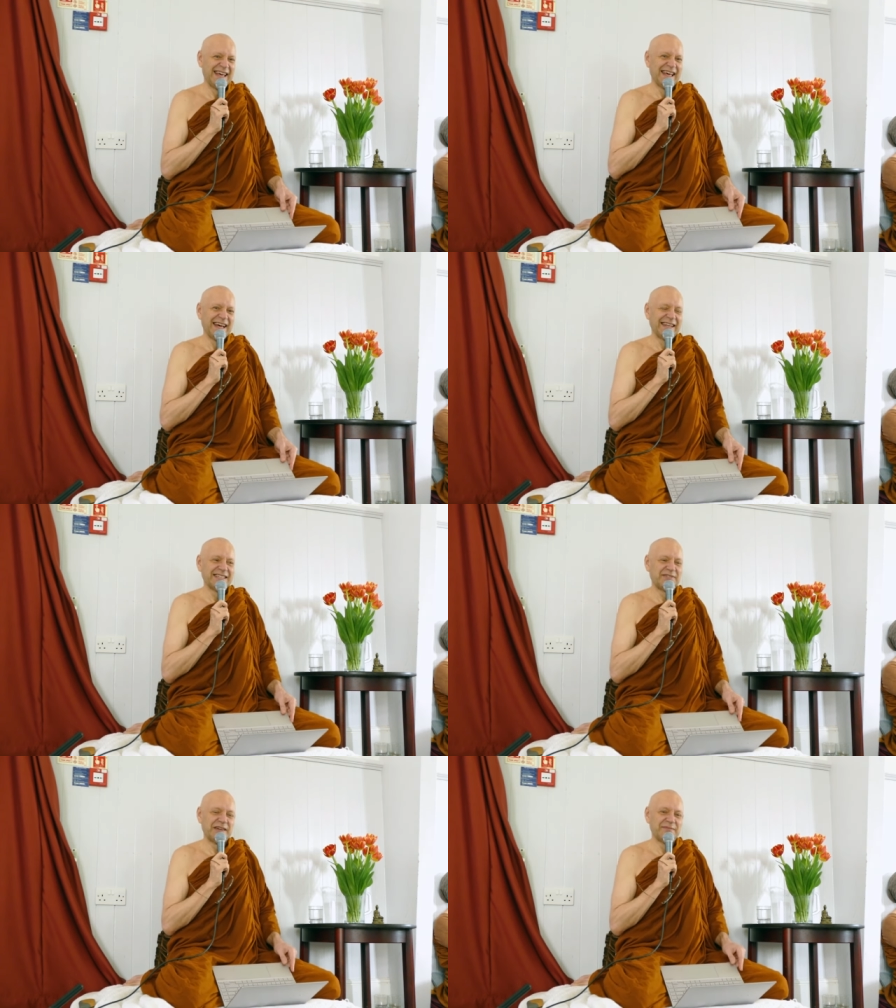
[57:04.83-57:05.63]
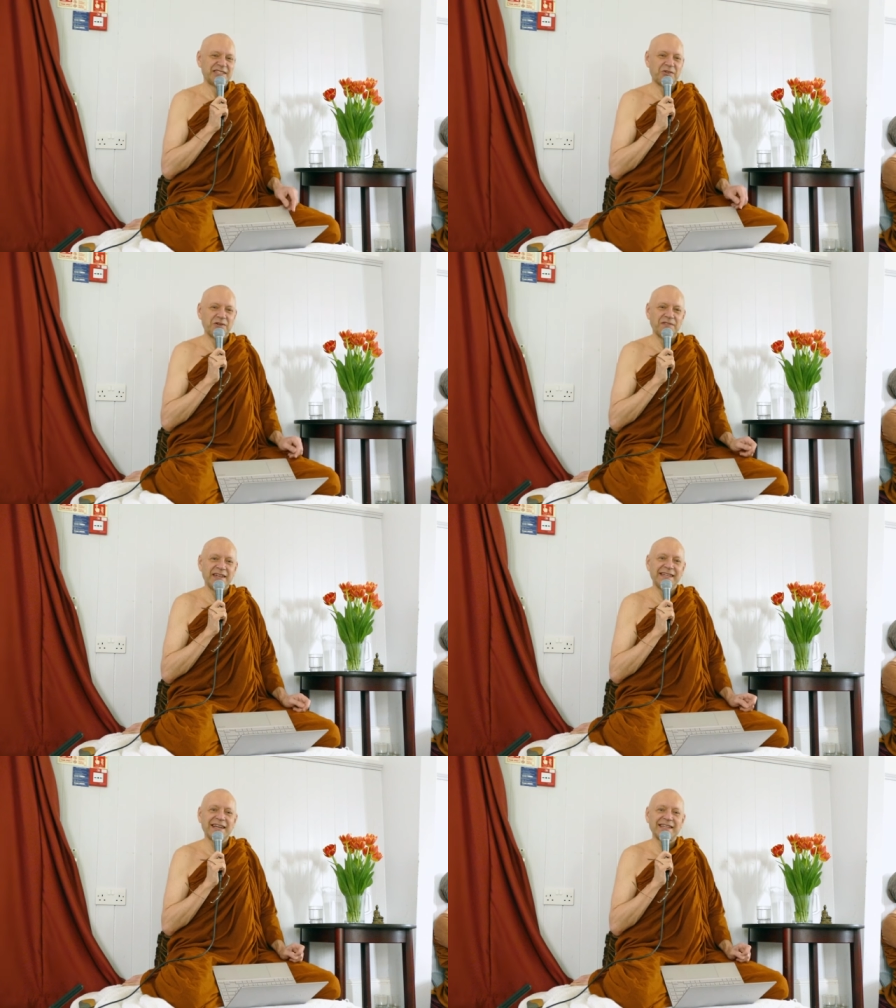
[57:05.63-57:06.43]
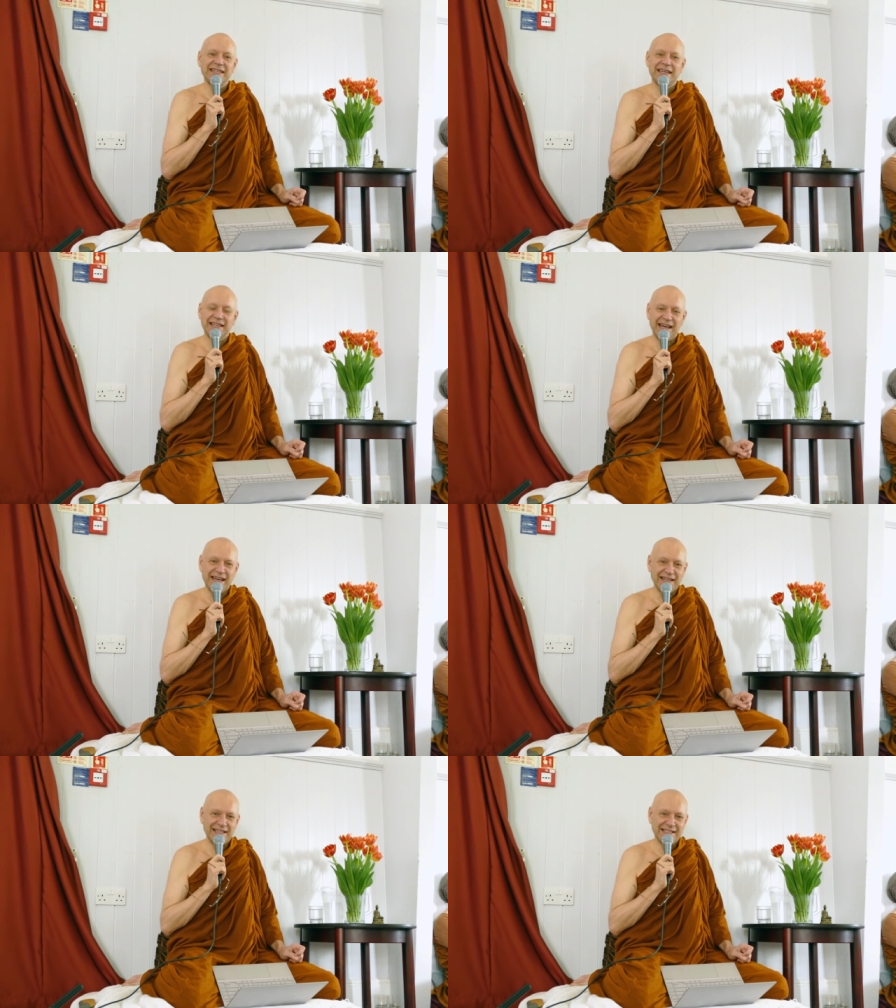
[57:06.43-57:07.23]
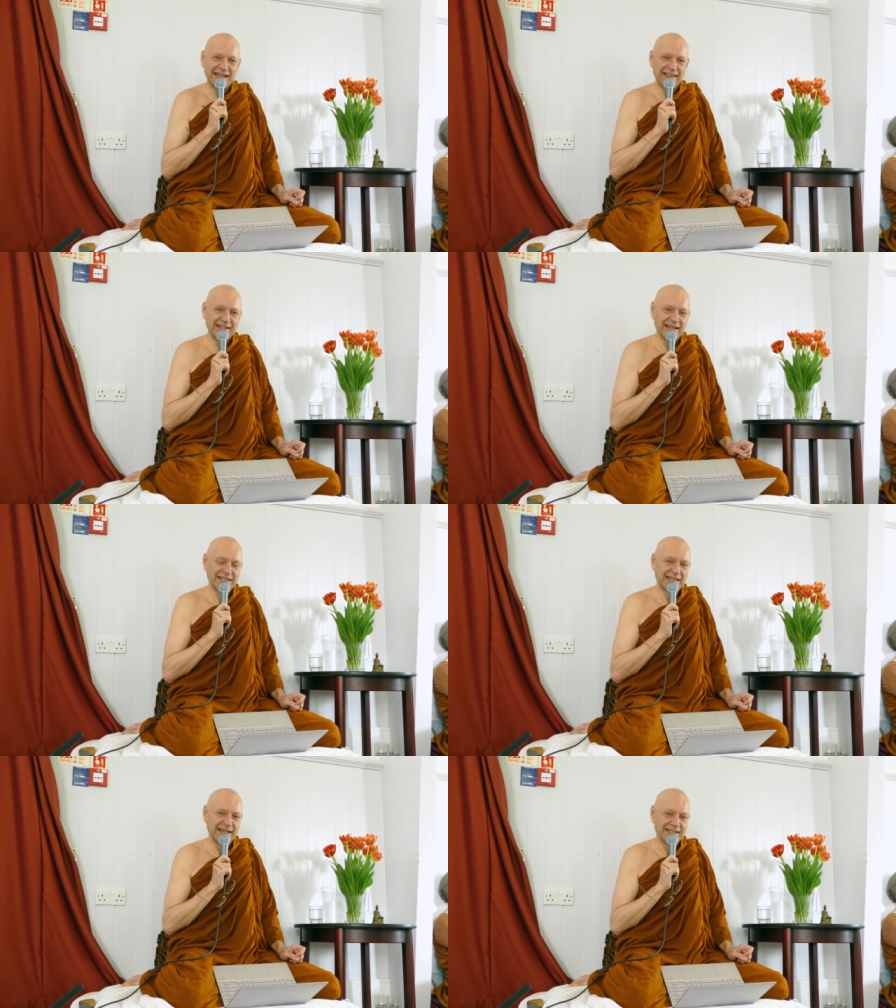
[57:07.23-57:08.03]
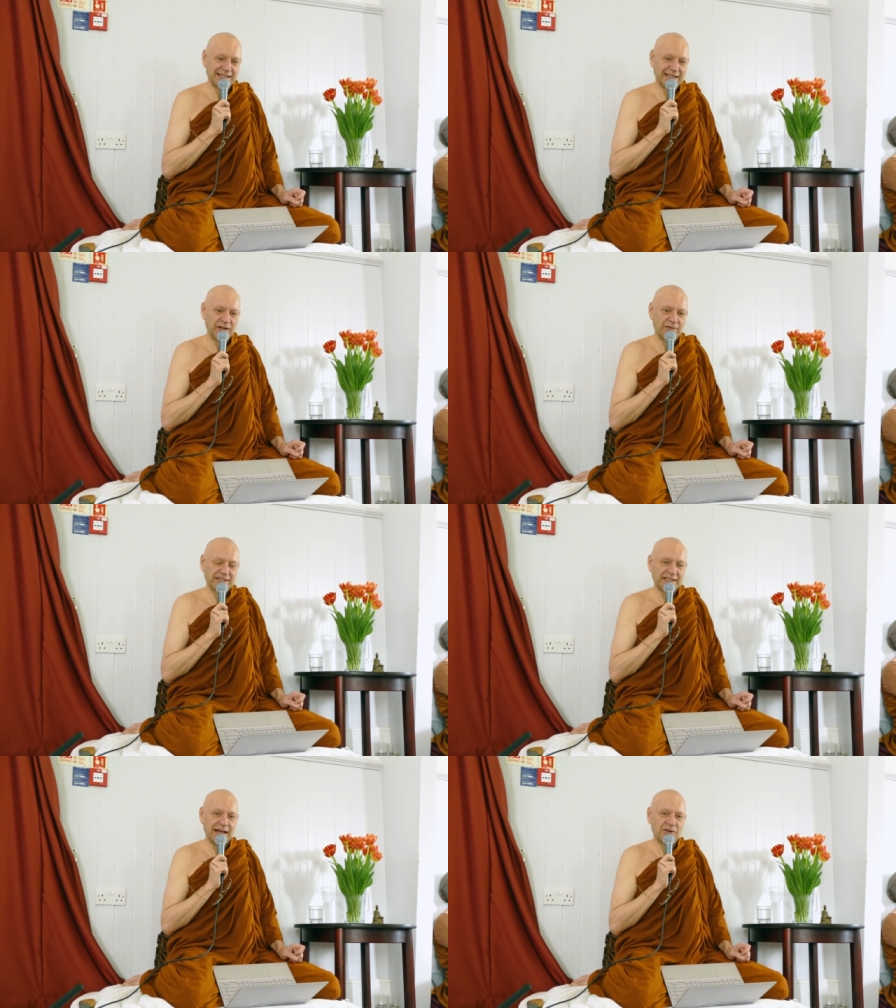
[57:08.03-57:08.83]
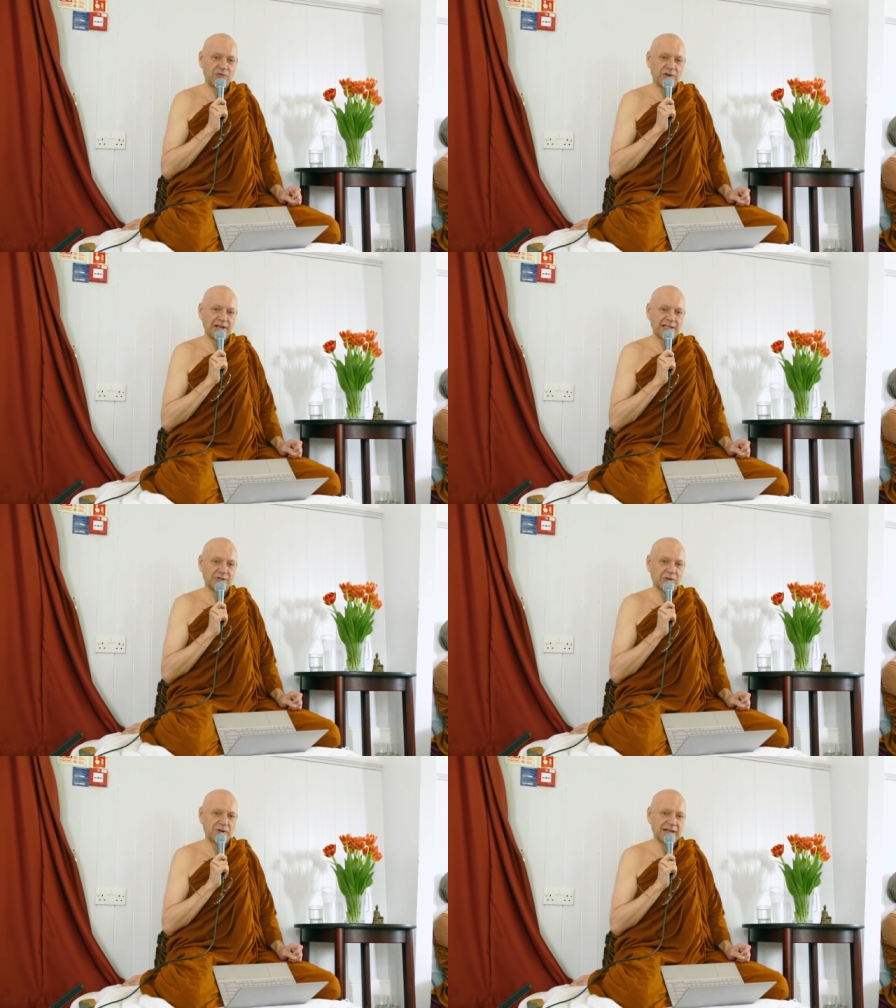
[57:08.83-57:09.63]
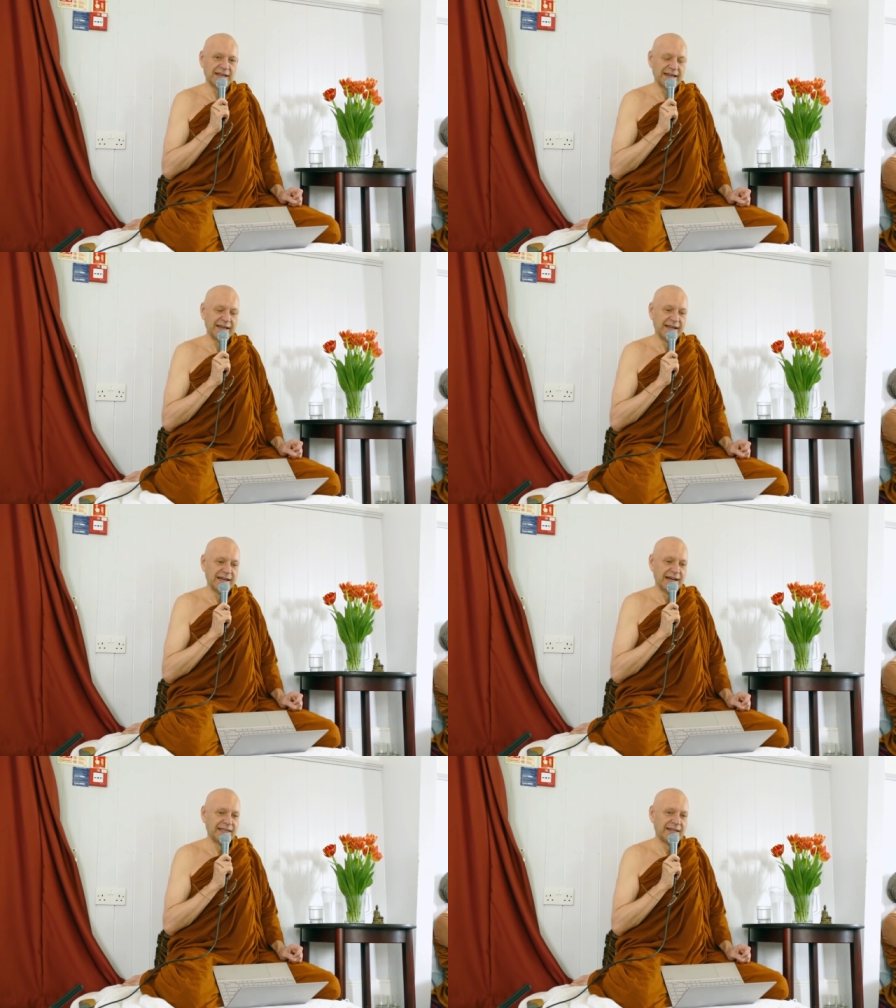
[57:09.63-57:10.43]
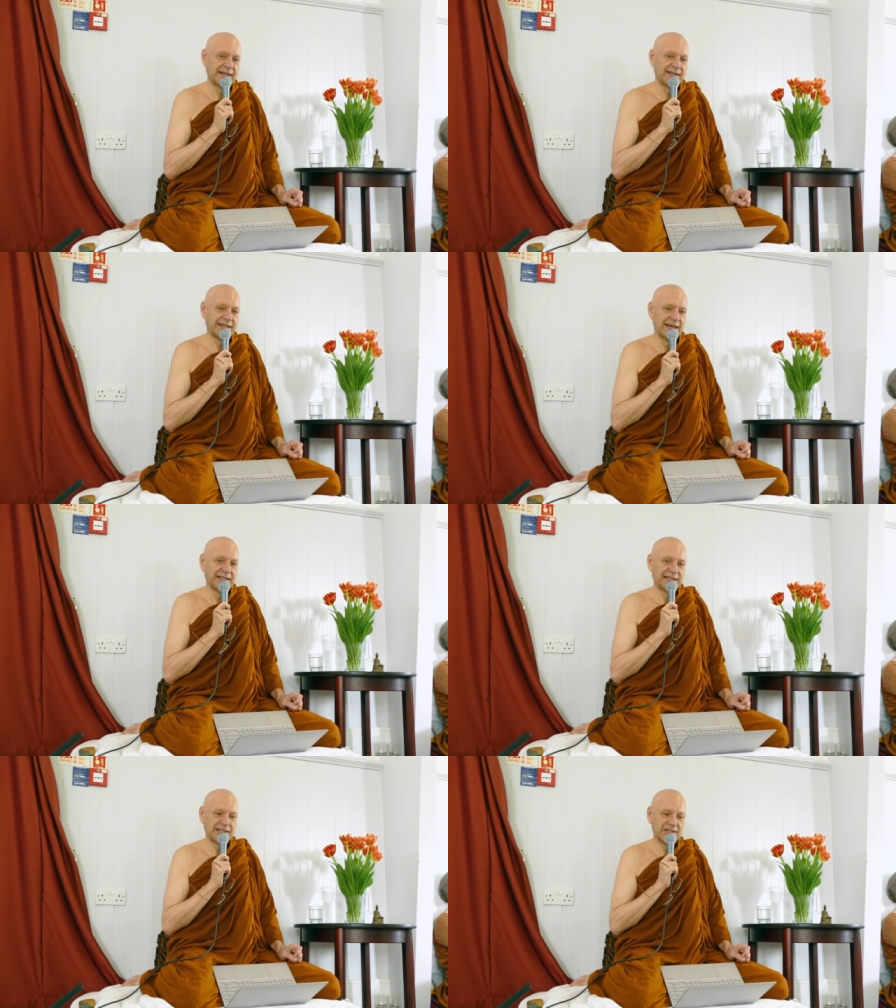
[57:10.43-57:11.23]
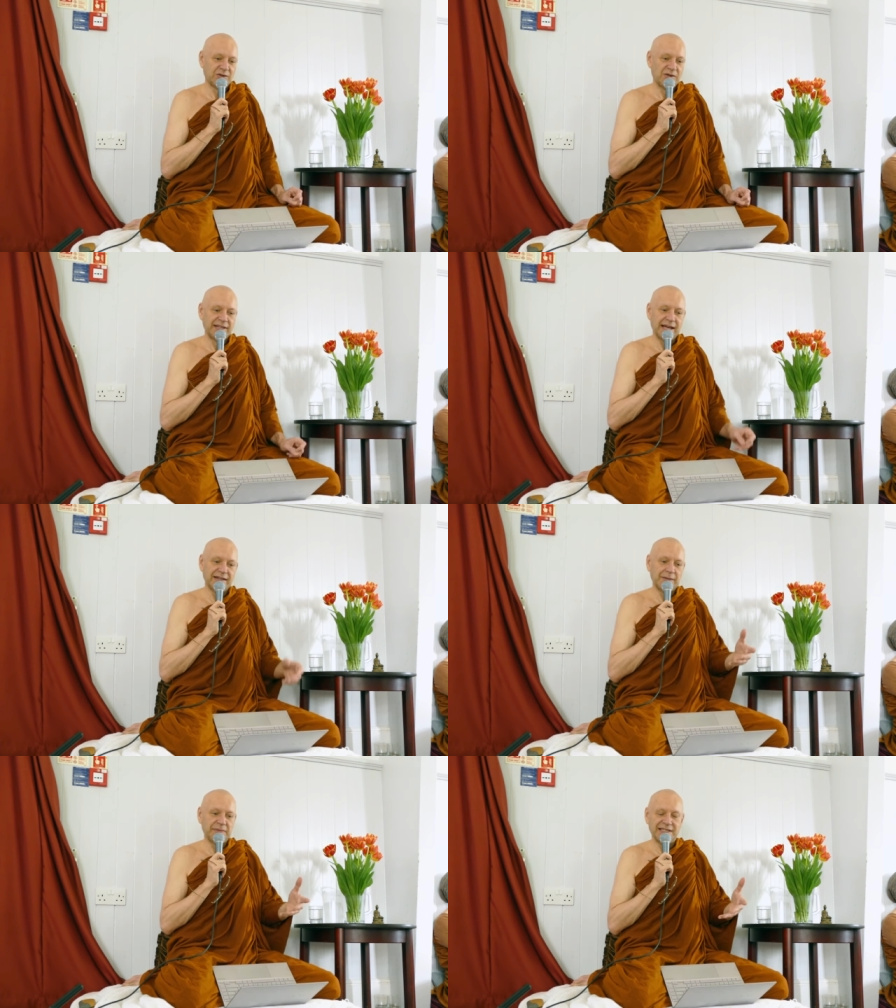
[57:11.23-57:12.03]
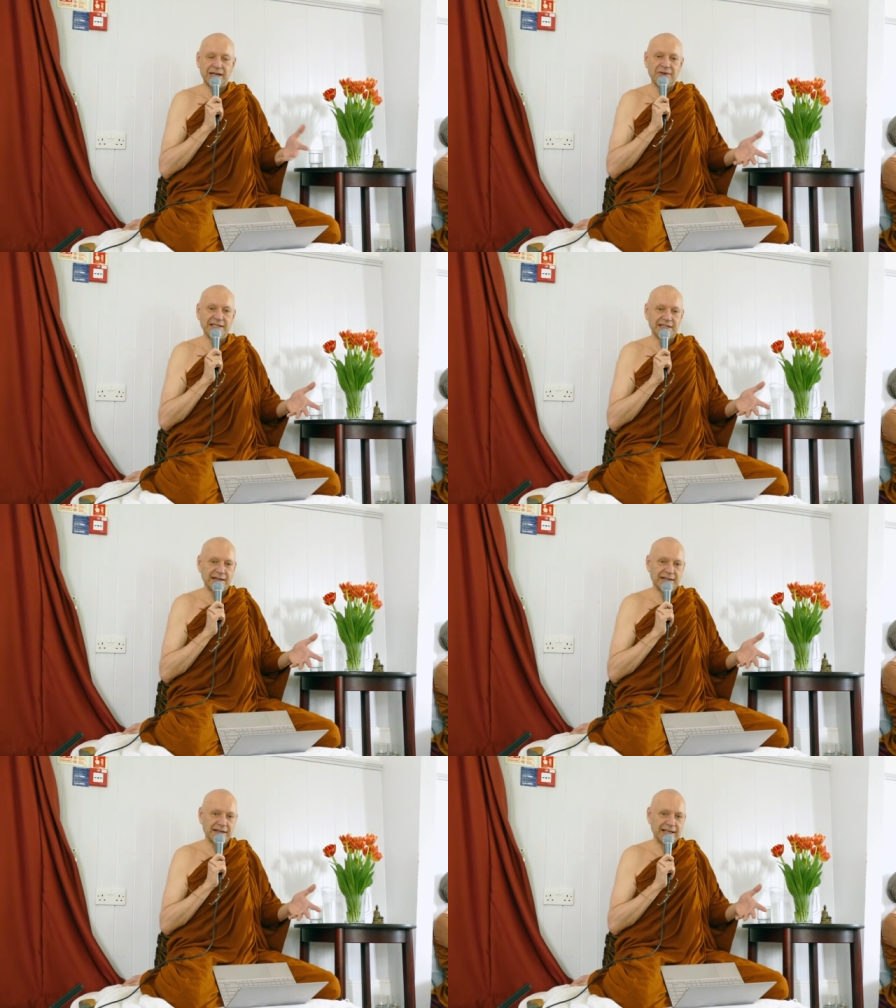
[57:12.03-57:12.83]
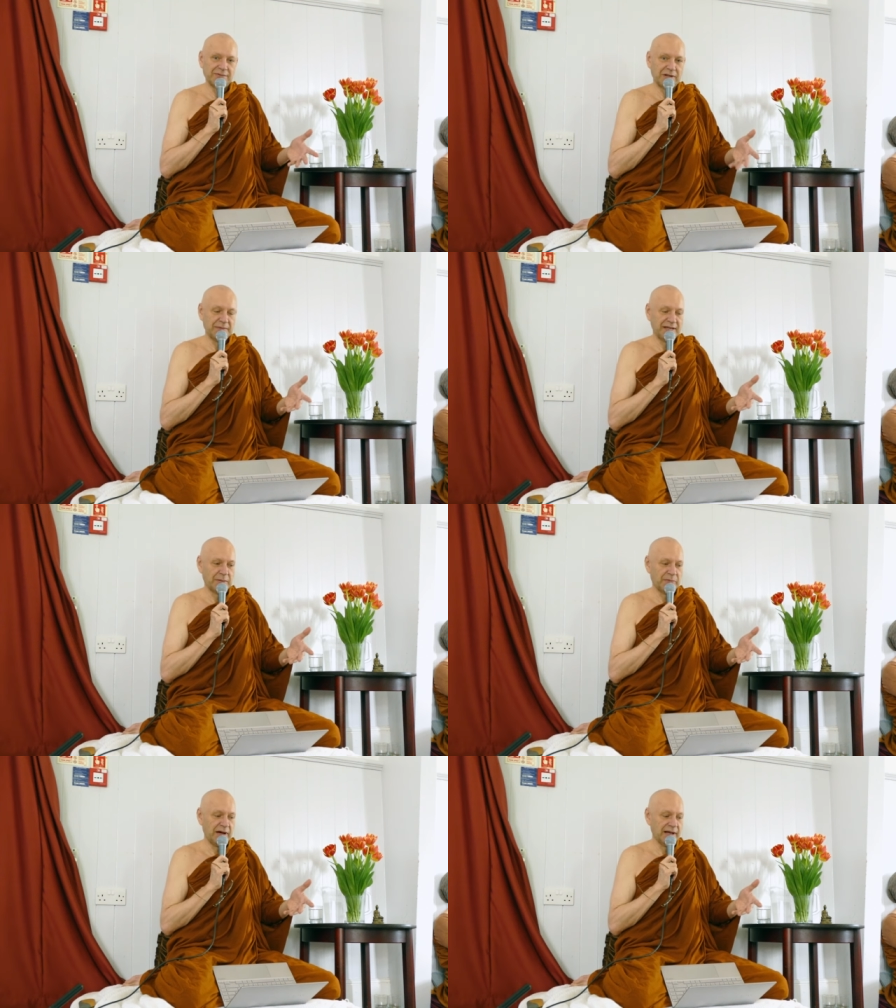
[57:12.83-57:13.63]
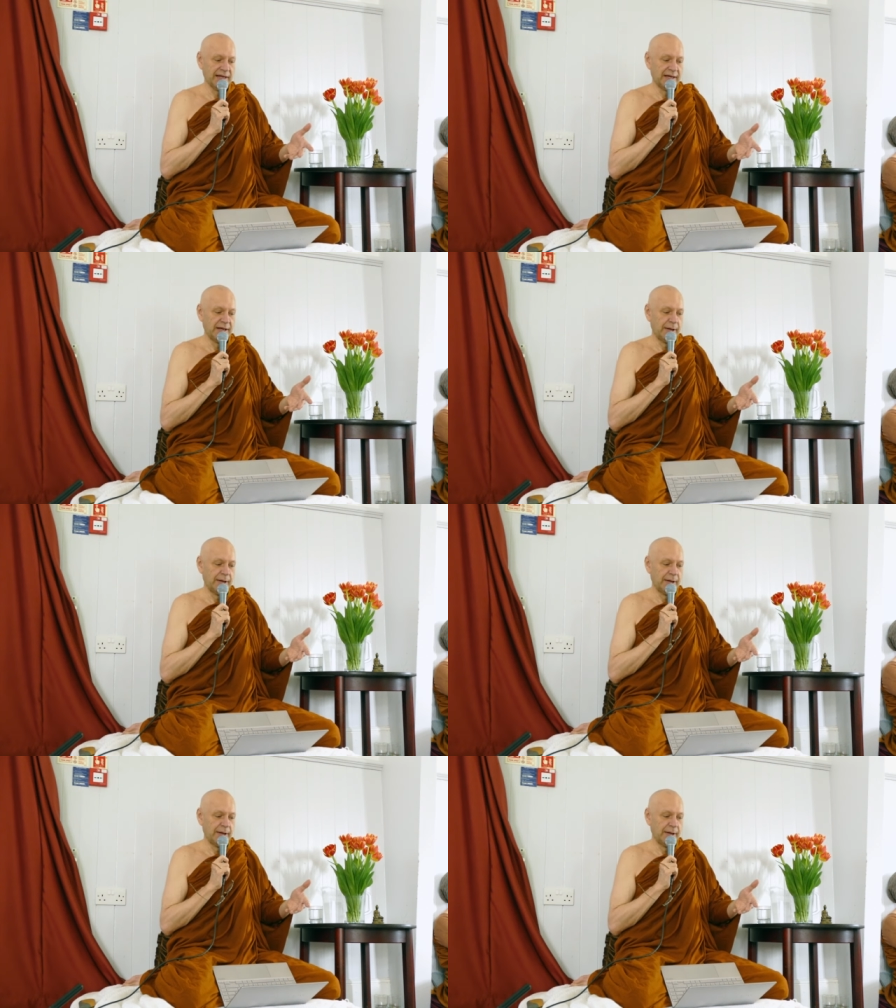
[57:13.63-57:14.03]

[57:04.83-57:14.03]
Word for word: and there's a famous story of the nutty cakes. Yeah, the nutty cakes is kind of this Anuruddha story. And the cake is a story. Natthi means there isn't. That's what it means in Pali.